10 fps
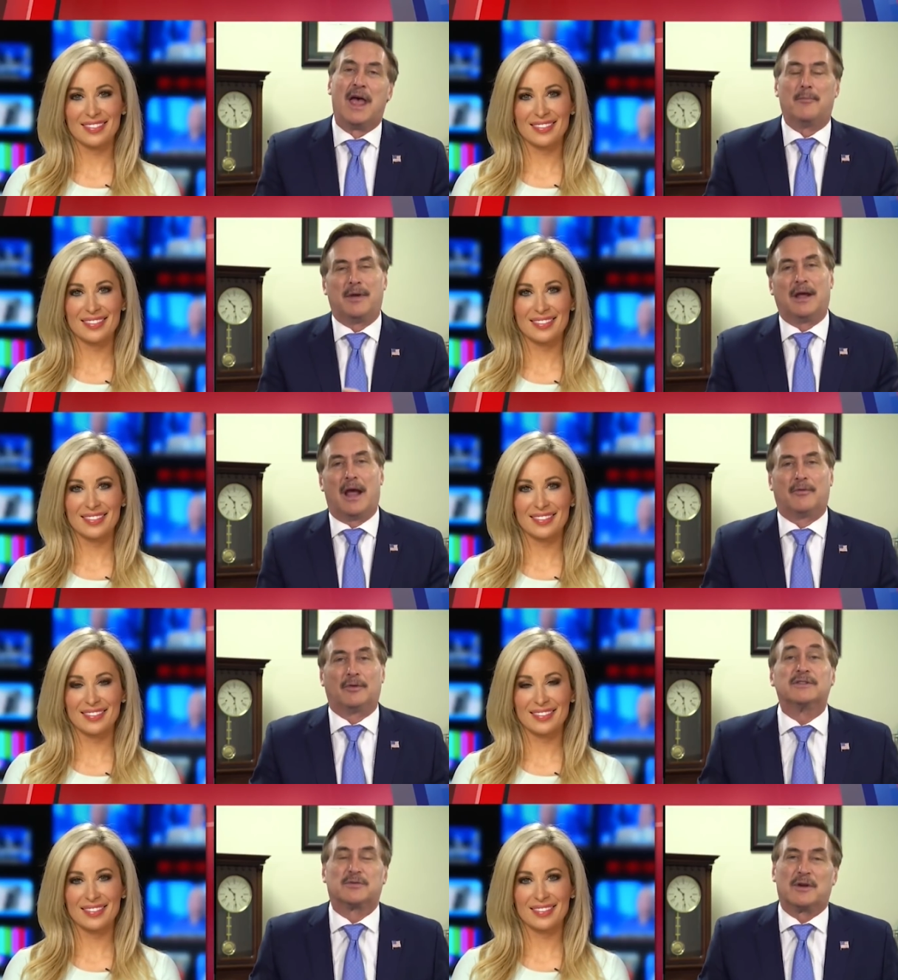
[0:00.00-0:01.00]
Speaker 1: and being
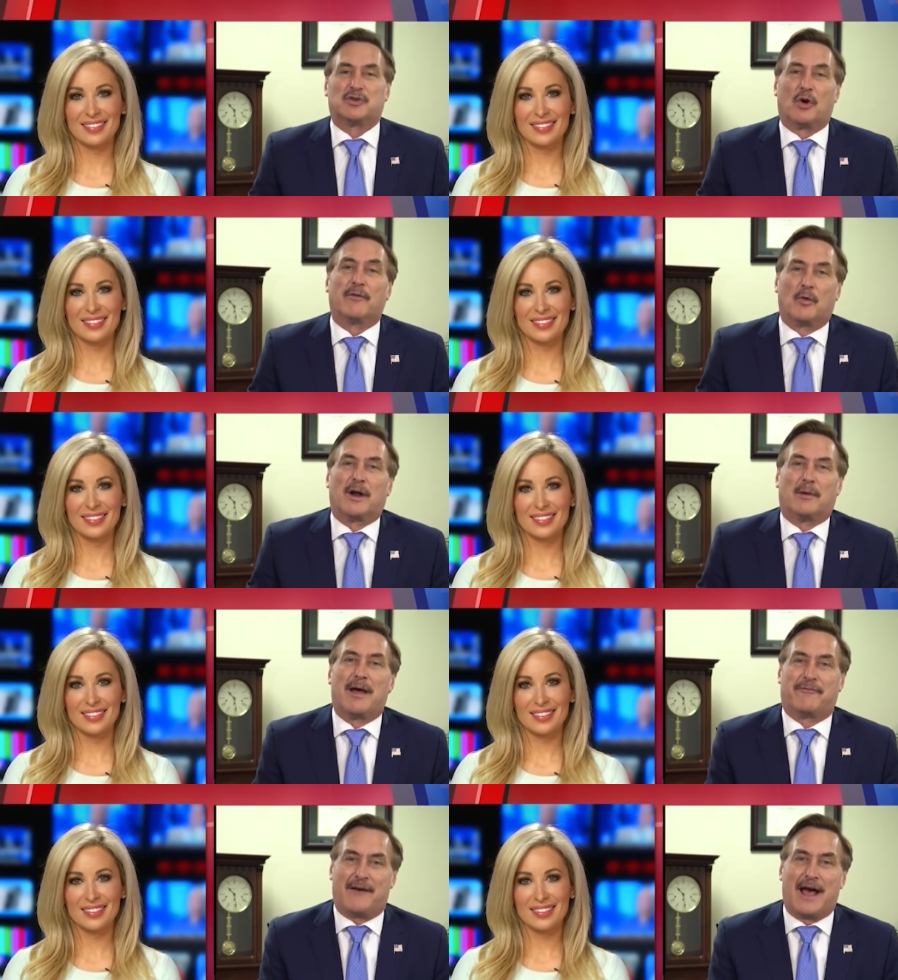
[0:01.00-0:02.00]
able to switch over one of
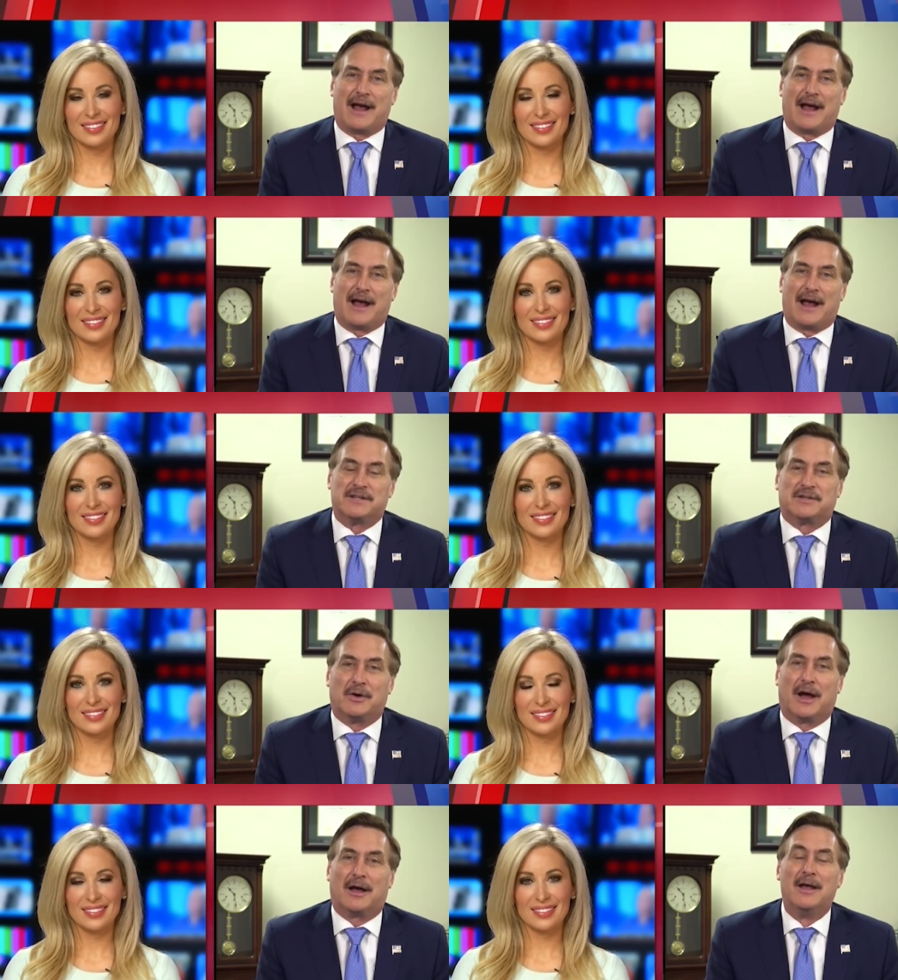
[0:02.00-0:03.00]
my factories to
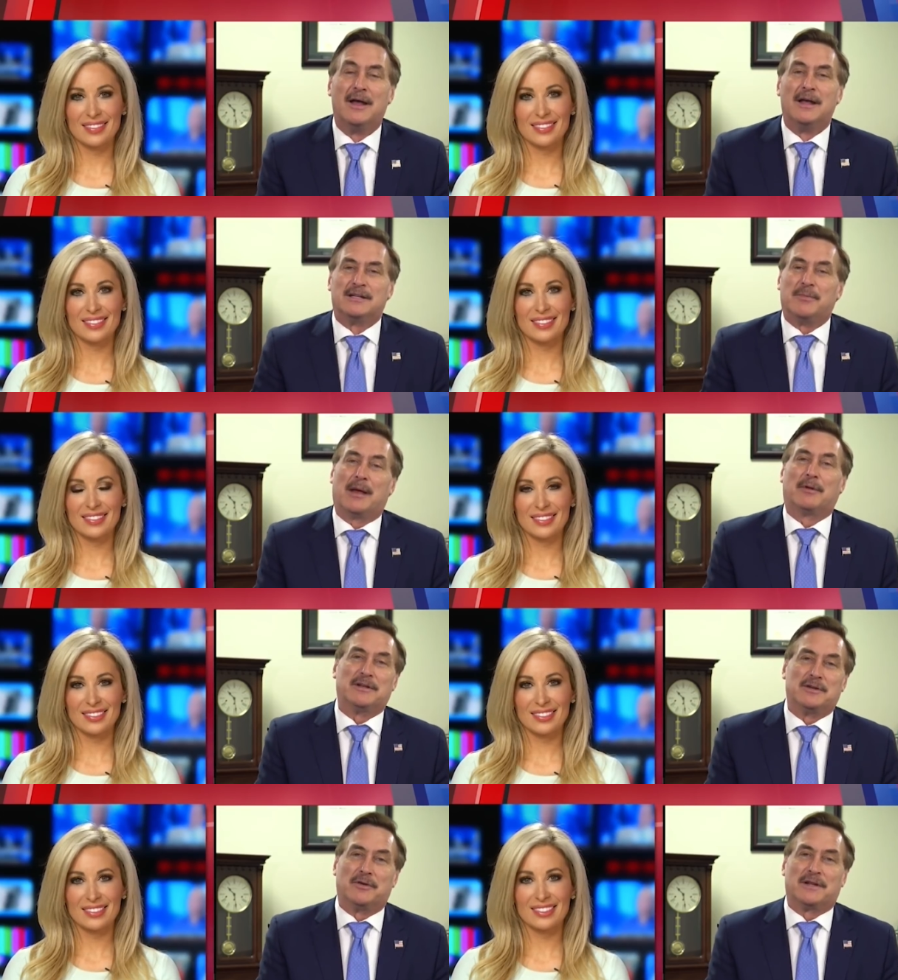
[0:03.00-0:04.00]
uh, to be able to
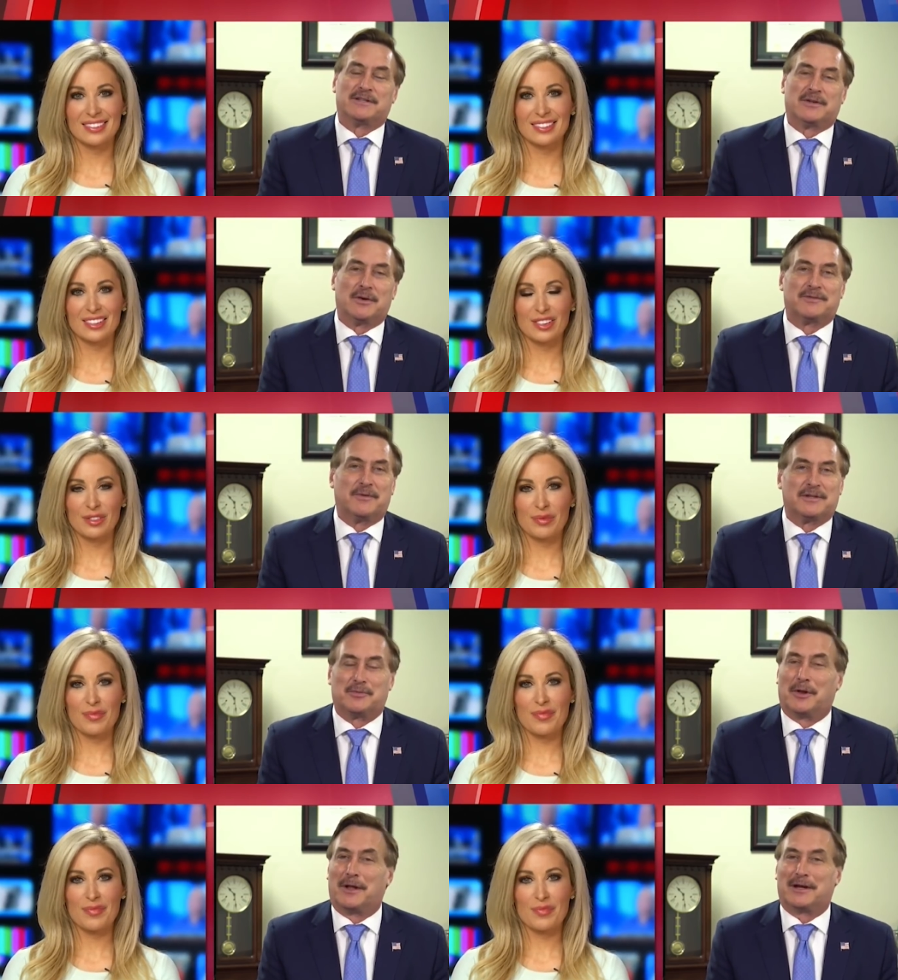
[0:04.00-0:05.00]
do this. So it's
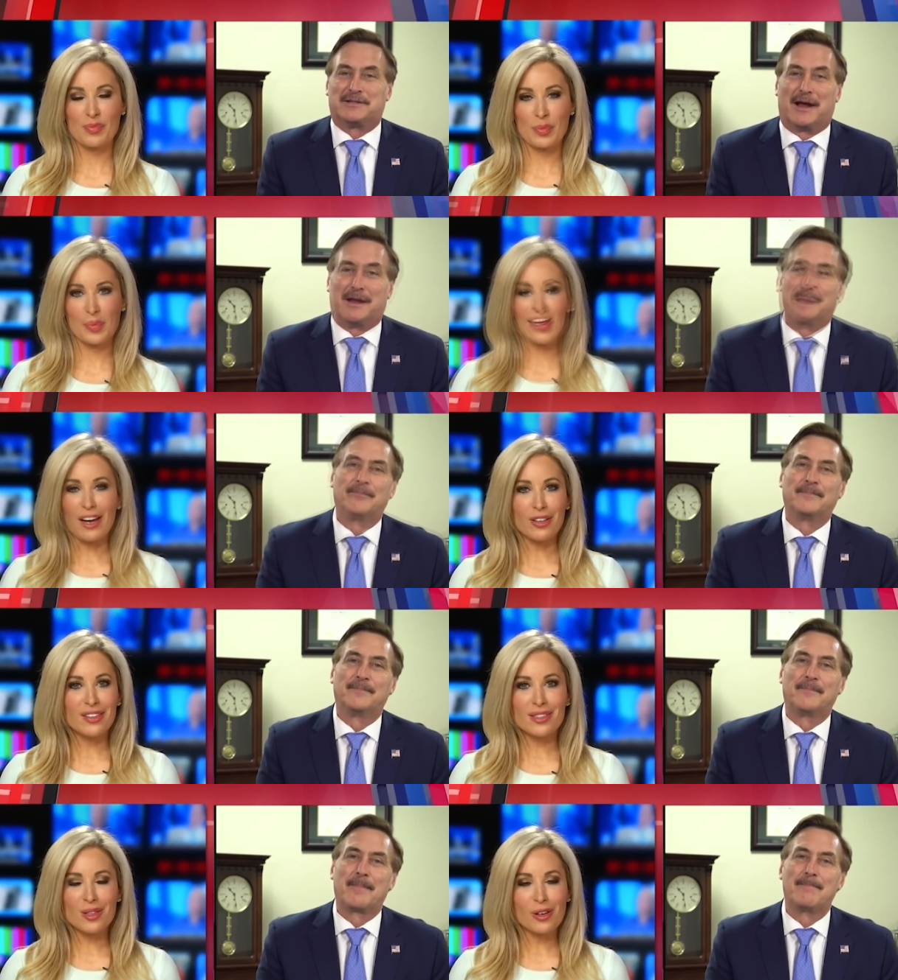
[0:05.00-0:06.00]
it's really exciting.
Speaker 2: How
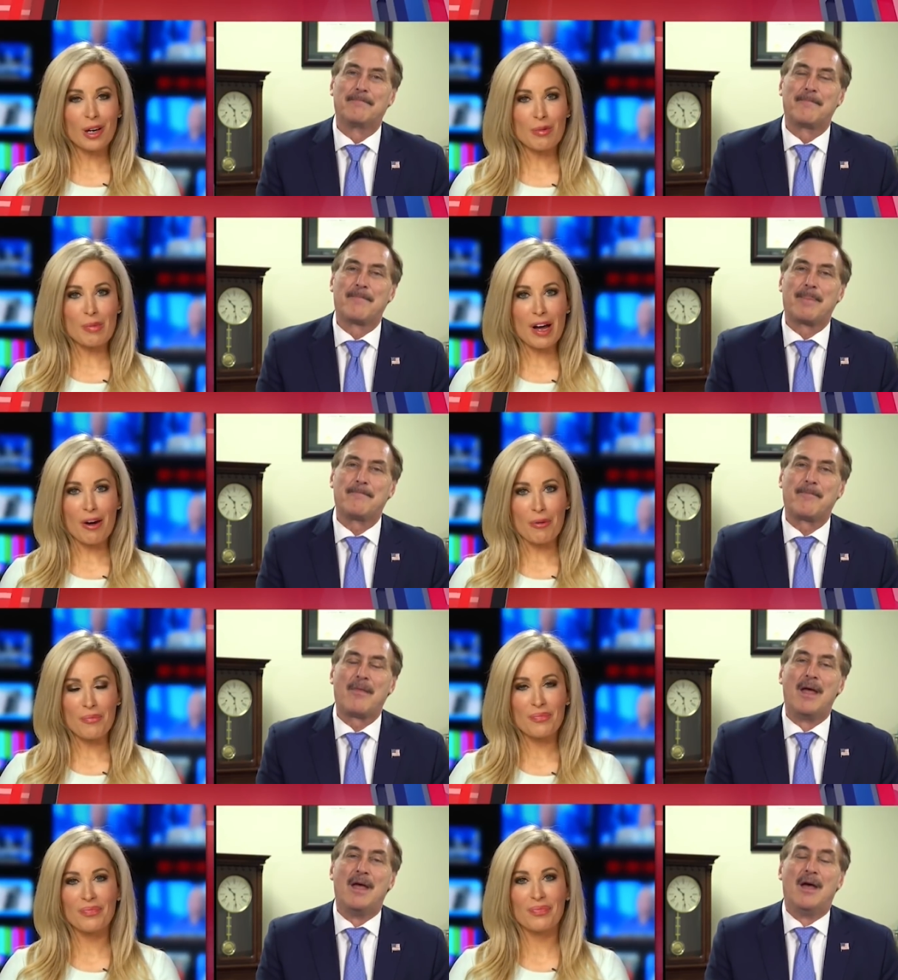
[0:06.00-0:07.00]
did this all come
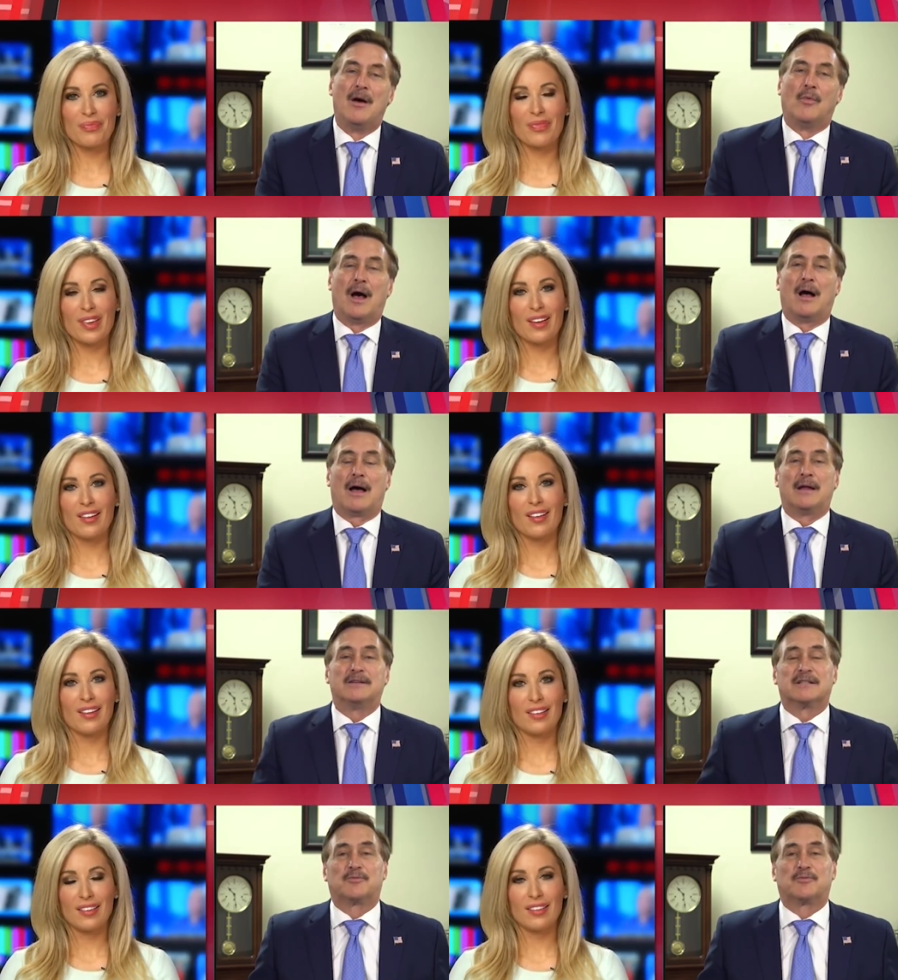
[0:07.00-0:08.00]
about?
Speaker 1: Well, I
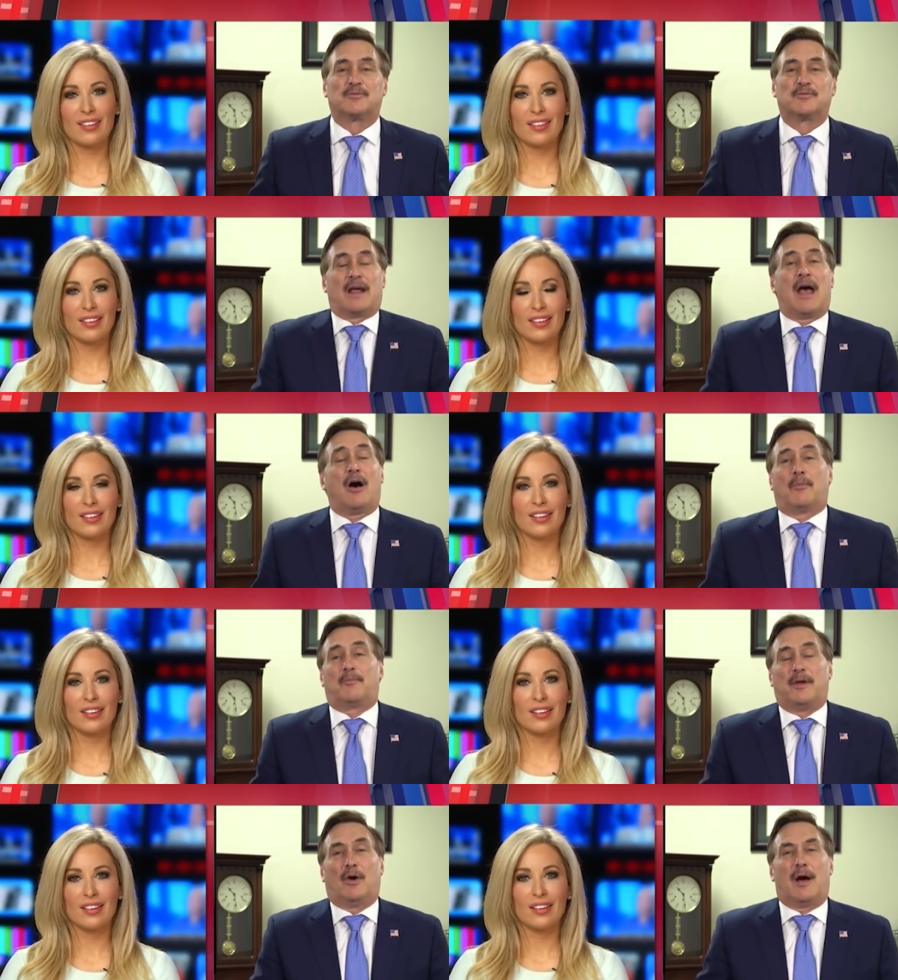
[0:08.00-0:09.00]
just wanted to
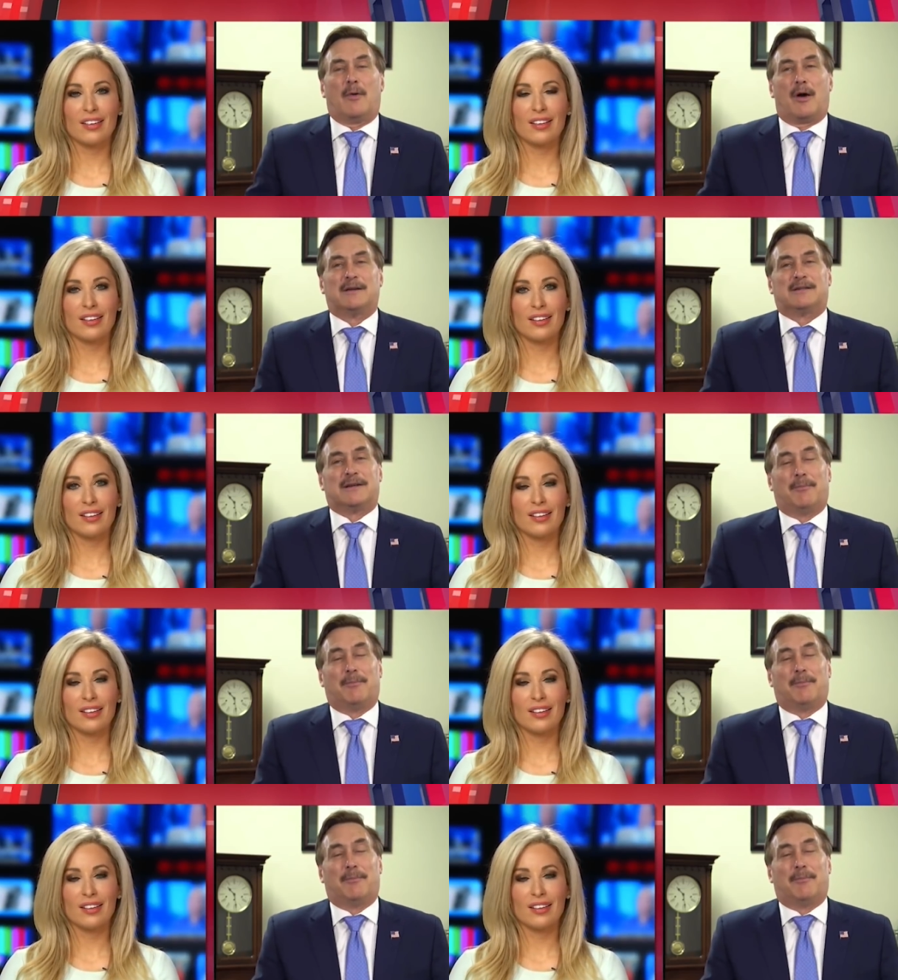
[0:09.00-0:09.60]
help. You know, I'm always